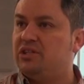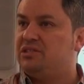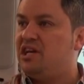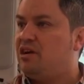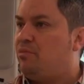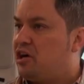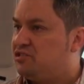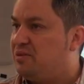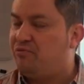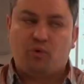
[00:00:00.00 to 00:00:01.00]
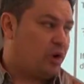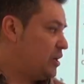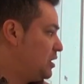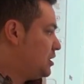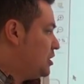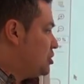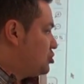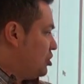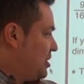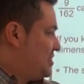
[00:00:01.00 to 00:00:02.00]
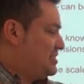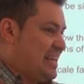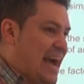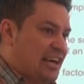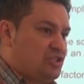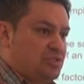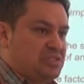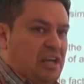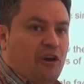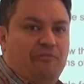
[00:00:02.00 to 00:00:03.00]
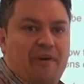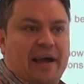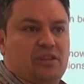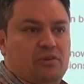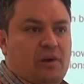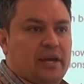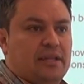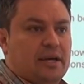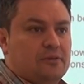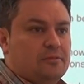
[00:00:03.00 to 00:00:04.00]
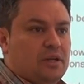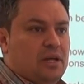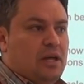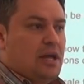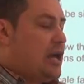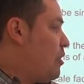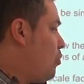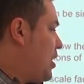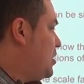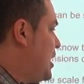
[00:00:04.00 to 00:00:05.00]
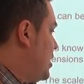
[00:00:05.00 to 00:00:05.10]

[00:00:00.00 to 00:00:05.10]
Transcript: the tick marks before. So this is the actual scale factor right now. And what are they?